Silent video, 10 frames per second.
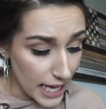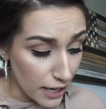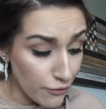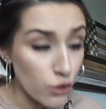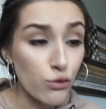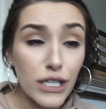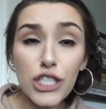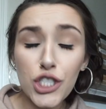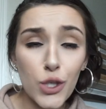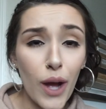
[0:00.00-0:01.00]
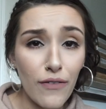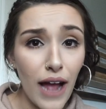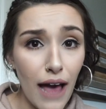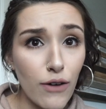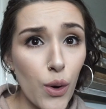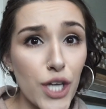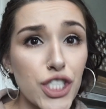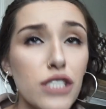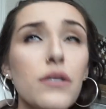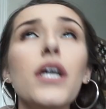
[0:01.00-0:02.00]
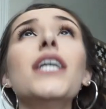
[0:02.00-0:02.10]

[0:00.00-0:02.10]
and if you really do ever have a question,